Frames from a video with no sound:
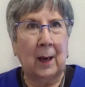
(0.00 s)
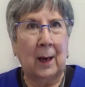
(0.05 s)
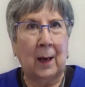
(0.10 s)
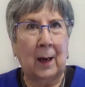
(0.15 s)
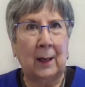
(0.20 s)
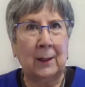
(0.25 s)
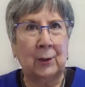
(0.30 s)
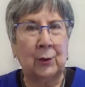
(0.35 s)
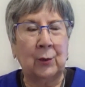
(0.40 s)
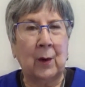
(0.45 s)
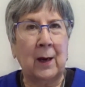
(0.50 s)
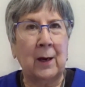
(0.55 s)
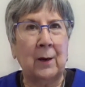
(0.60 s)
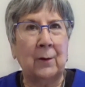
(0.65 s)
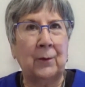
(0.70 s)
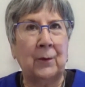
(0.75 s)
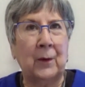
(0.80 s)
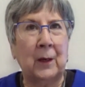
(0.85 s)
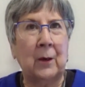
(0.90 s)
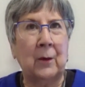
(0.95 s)
I try to
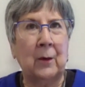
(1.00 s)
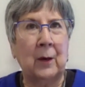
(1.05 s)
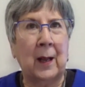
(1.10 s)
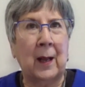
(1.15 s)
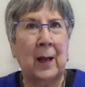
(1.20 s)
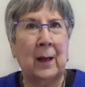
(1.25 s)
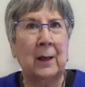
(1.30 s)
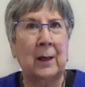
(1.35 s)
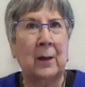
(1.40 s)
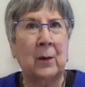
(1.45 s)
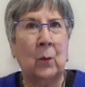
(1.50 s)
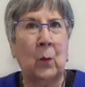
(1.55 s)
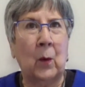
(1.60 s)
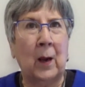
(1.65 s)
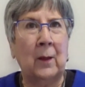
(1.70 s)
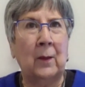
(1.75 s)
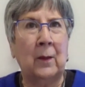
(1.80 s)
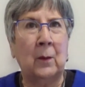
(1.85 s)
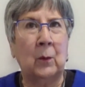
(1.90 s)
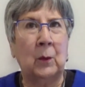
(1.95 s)
figure it out in a
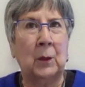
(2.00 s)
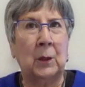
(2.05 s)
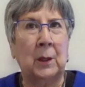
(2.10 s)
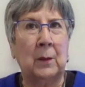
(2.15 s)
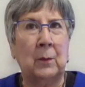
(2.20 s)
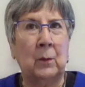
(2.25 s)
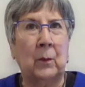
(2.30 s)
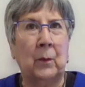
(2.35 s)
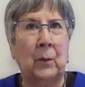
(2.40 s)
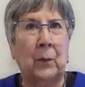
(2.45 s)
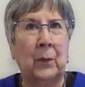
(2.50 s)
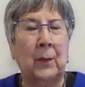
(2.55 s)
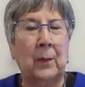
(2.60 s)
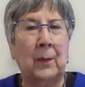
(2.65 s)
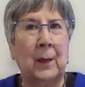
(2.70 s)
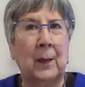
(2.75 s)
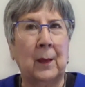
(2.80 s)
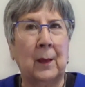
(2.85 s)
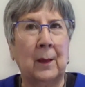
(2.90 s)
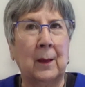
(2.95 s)
way that will,
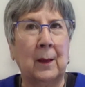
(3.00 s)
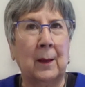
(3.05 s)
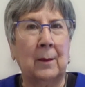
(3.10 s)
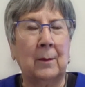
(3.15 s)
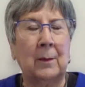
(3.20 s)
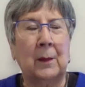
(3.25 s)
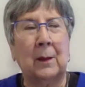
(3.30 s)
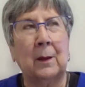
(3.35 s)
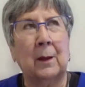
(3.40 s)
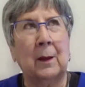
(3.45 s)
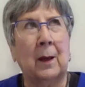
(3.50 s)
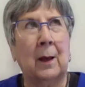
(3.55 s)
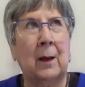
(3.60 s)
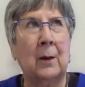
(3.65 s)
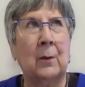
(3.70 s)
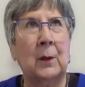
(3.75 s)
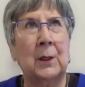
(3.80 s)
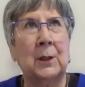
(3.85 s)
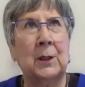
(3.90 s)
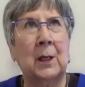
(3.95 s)
I
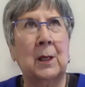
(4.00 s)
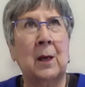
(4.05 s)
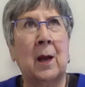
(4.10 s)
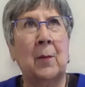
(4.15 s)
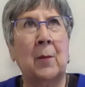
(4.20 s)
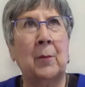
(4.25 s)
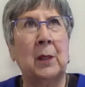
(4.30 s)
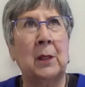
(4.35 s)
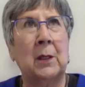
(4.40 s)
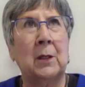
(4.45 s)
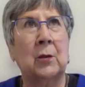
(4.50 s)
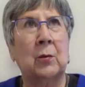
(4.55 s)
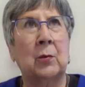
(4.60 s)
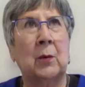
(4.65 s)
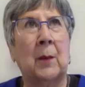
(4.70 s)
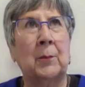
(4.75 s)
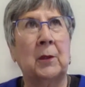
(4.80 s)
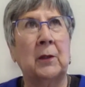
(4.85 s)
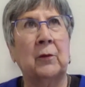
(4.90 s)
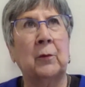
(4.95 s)
don't want to say not be
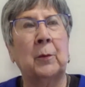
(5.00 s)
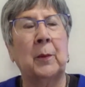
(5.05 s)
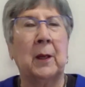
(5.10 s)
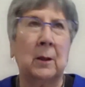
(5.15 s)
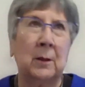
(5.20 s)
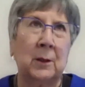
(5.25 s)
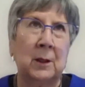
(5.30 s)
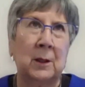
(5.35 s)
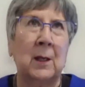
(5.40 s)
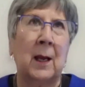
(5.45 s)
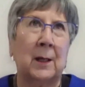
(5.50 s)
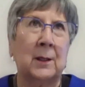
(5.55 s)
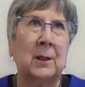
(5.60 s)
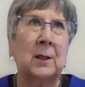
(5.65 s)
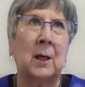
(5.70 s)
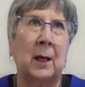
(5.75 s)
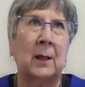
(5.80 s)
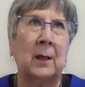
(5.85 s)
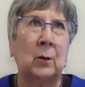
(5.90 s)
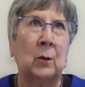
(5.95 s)
disruptive, because yes,
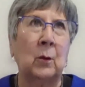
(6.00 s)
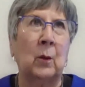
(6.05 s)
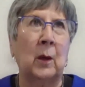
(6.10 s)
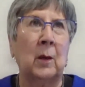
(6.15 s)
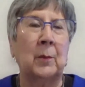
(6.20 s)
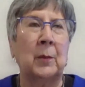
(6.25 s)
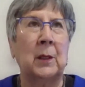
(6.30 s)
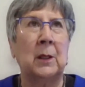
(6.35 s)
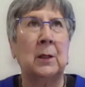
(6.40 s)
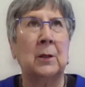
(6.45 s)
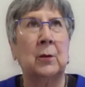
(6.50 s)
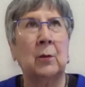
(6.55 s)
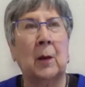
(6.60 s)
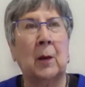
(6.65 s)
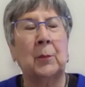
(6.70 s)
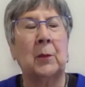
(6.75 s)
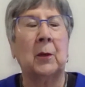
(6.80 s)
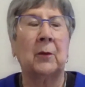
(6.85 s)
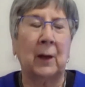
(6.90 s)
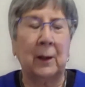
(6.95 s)
I do want to be
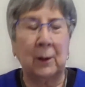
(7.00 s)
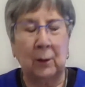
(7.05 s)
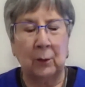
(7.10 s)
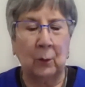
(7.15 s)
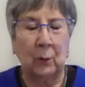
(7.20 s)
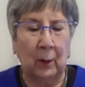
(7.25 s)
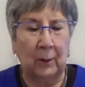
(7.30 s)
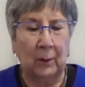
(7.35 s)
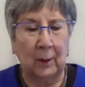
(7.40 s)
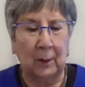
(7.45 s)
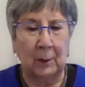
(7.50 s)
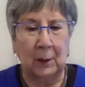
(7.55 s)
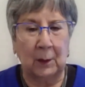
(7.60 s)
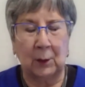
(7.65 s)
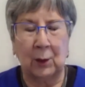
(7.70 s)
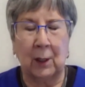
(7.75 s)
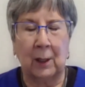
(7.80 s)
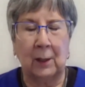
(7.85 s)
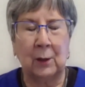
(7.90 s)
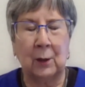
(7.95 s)
disruptive. I do want them to
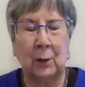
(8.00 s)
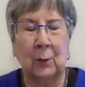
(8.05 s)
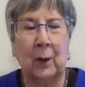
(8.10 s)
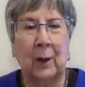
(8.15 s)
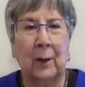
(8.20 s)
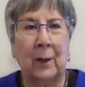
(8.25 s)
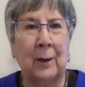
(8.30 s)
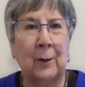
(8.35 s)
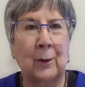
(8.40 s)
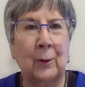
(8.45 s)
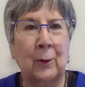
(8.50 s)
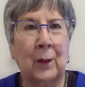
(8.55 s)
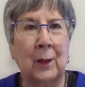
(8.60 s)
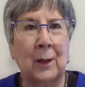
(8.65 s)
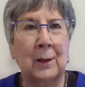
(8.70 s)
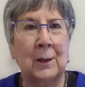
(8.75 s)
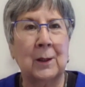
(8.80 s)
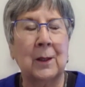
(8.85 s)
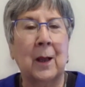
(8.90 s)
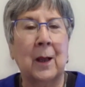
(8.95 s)
change the way they do
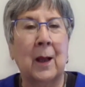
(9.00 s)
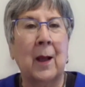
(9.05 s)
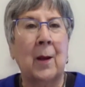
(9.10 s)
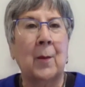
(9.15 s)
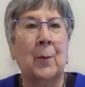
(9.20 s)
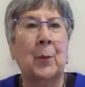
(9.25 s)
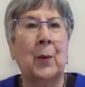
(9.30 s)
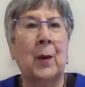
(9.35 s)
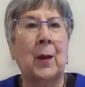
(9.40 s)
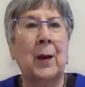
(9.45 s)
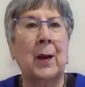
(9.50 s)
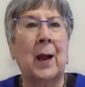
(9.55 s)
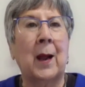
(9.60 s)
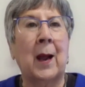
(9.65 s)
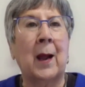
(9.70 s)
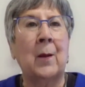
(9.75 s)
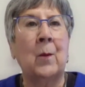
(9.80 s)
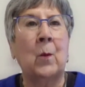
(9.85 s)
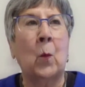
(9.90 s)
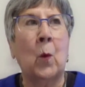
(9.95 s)
things, but
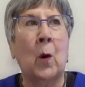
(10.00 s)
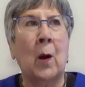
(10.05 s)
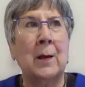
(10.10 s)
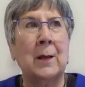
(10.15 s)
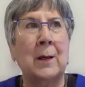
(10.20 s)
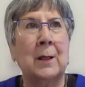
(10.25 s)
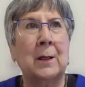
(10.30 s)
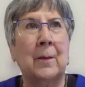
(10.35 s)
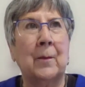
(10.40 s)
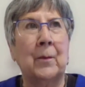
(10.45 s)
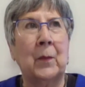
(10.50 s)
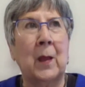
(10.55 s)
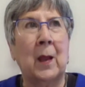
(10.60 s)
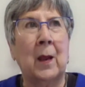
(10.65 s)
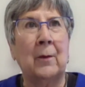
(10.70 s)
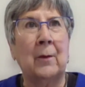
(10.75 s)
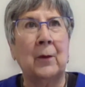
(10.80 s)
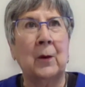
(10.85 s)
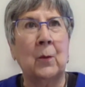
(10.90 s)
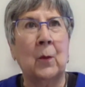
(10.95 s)
I want
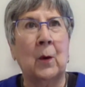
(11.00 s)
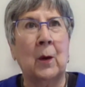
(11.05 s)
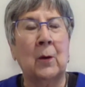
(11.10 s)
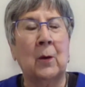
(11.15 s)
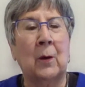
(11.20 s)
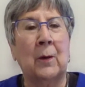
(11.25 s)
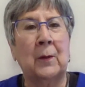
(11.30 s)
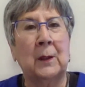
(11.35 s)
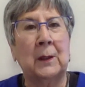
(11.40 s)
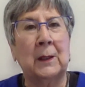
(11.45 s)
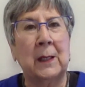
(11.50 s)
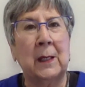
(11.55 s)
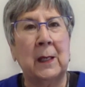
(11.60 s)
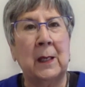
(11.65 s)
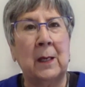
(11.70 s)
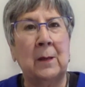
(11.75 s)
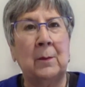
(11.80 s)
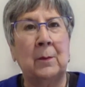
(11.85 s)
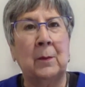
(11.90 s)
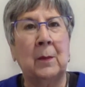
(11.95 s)
everyone on the
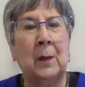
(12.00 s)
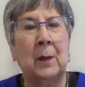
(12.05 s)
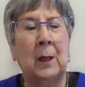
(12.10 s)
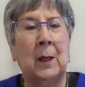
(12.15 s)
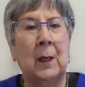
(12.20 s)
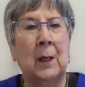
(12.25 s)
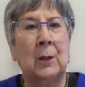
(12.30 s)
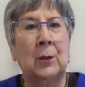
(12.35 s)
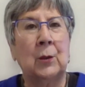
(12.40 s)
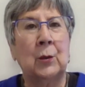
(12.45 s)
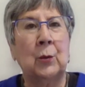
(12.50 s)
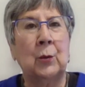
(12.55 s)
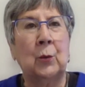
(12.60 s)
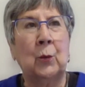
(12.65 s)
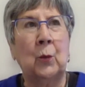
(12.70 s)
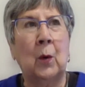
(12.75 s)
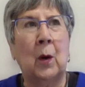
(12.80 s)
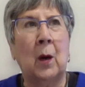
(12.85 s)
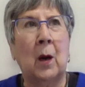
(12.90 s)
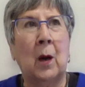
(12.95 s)
team
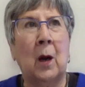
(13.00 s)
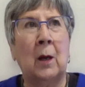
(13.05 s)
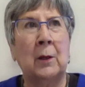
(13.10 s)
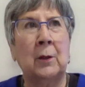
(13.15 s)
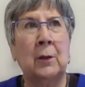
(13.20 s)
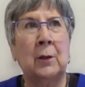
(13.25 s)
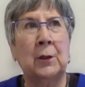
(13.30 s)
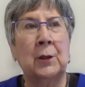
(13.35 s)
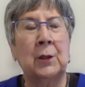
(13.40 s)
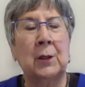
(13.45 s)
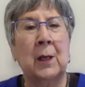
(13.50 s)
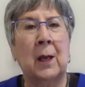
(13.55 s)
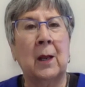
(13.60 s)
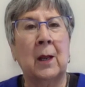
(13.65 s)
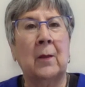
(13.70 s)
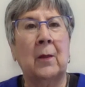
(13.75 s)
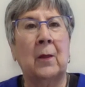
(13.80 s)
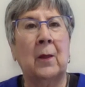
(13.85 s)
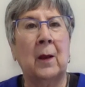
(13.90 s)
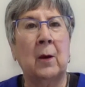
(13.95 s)
to
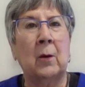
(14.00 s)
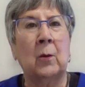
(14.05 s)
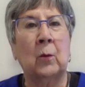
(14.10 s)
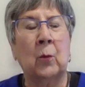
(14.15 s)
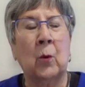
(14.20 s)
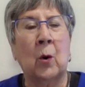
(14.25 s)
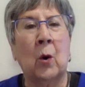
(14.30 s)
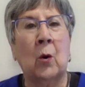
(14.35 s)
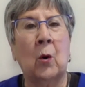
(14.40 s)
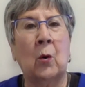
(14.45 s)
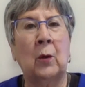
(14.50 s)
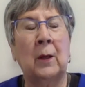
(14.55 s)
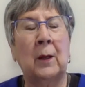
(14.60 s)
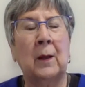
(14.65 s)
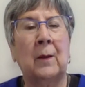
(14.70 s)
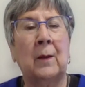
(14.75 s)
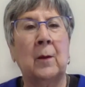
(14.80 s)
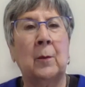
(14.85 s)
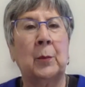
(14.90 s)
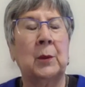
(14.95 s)
understand their role
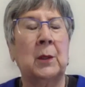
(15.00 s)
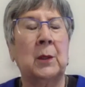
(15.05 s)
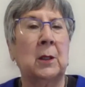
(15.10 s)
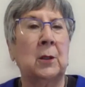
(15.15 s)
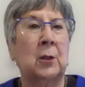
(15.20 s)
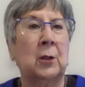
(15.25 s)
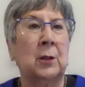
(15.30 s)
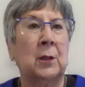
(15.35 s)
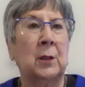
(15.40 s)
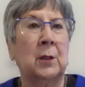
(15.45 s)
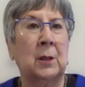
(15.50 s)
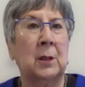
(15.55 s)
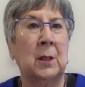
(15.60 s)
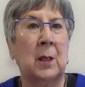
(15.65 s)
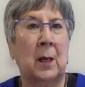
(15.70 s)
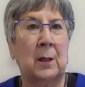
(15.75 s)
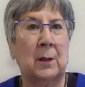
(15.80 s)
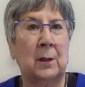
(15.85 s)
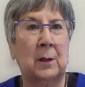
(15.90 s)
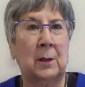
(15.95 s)
in the potential
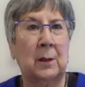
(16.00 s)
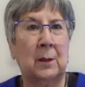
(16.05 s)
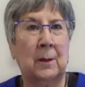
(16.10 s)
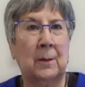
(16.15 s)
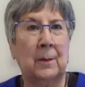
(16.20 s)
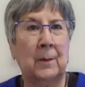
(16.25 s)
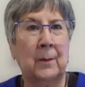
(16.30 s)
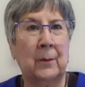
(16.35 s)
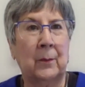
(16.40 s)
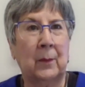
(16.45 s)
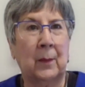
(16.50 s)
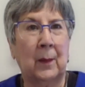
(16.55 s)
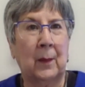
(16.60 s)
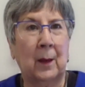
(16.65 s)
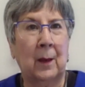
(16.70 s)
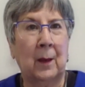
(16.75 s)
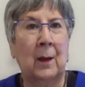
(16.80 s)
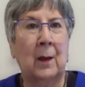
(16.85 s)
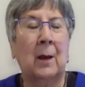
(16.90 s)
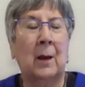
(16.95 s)
success.
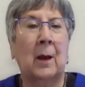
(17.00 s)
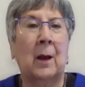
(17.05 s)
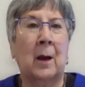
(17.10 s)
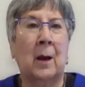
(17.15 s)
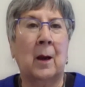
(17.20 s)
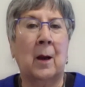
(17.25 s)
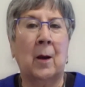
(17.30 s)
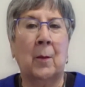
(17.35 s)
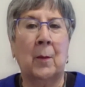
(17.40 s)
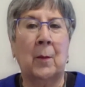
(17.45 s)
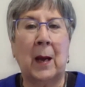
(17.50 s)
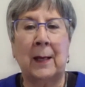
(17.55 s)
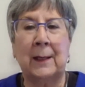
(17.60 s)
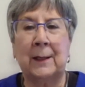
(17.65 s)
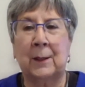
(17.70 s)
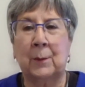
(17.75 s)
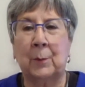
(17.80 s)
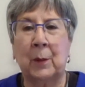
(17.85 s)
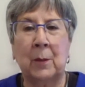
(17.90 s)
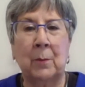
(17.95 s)
I
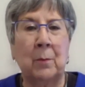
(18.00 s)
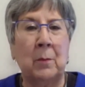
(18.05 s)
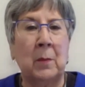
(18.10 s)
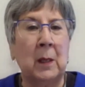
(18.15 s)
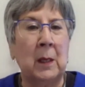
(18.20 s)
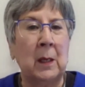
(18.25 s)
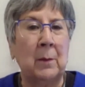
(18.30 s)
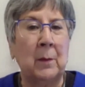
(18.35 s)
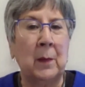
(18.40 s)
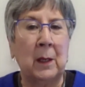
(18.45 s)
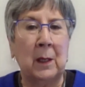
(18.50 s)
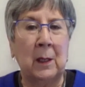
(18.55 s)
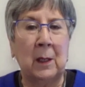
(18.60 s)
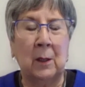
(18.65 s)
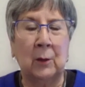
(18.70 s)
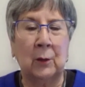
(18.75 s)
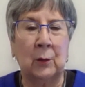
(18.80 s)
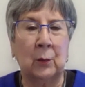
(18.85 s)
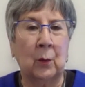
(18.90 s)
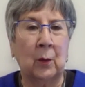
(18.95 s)
spent many, many
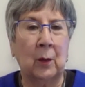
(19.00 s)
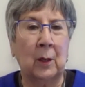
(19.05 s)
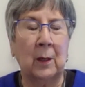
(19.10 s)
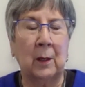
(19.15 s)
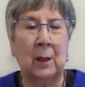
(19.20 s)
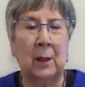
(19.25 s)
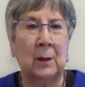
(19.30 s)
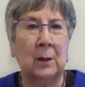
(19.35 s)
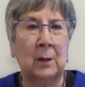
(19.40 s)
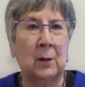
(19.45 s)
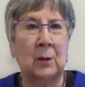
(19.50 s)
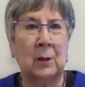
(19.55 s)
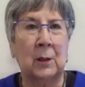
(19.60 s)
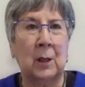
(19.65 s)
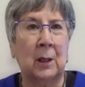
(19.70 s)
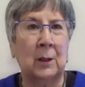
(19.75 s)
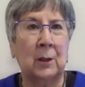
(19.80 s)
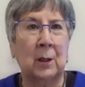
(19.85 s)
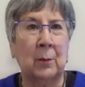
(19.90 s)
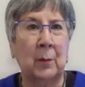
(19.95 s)
years working in
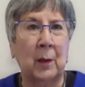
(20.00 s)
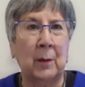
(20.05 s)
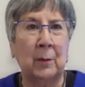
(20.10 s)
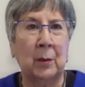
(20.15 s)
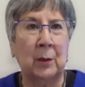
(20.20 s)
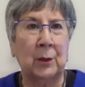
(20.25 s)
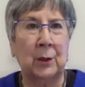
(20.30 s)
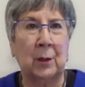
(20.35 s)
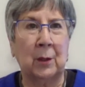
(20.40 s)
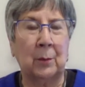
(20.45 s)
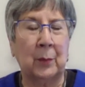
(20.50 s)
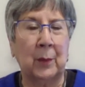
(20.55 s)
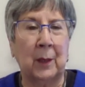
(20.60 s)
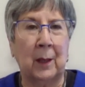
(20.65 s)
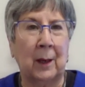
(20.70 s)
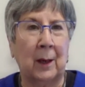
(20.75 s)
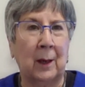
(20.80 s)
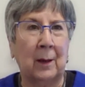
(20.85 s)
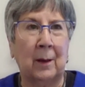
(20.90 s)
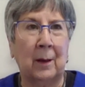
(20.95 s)
association membership,
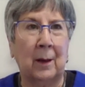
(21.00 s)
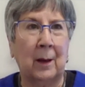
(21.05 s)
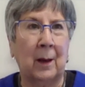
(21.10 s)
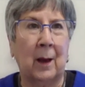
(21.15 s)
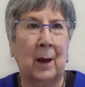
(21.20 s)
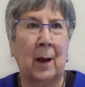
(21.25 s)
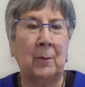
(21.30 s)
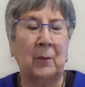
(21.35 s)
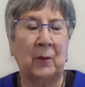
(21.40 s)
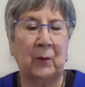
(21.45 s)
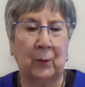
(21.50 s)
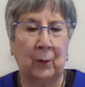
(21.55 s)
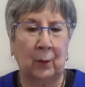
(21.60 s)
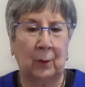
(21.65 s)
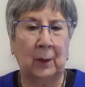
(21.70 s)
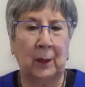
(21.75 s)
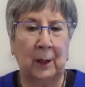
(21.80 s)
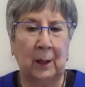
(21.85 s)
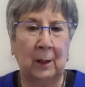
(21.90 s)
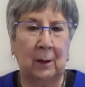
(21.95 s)
and I'm
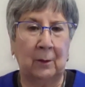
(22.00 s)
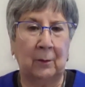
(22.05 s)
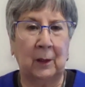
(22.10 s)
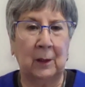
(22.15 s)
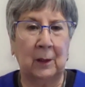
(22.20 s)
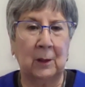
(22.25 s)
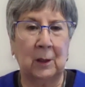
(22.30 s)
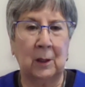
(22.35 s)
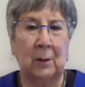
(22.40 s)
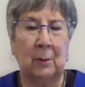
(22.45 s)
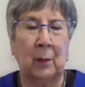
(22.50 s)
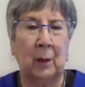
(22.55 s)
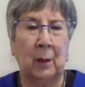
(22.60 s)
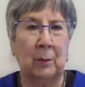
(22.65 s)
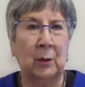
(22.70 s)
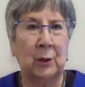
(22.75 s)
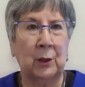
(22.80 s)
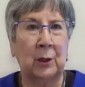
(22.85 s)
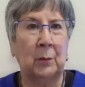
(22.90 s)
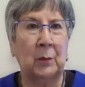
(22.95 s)
firmly convinced that
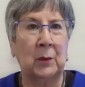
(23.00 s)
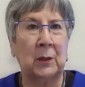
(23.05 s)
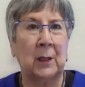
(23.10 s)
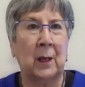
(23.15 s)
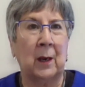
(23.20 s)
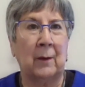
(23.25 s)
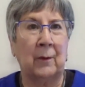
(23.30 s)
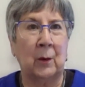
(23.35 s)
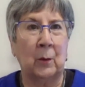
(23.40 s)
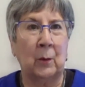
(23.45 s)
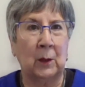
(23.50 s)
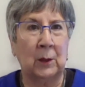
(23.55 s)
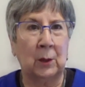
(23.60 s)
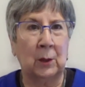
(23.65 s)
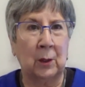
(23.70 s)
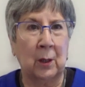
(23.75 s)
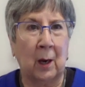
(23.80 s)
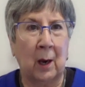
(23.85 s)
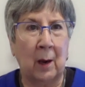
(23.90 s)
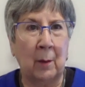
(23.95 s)
membership is everyone's
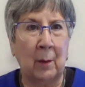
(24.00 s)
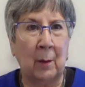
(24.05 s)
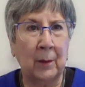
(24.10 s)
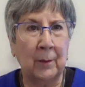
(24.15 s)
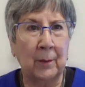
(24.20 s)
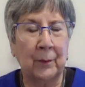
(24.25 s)
job,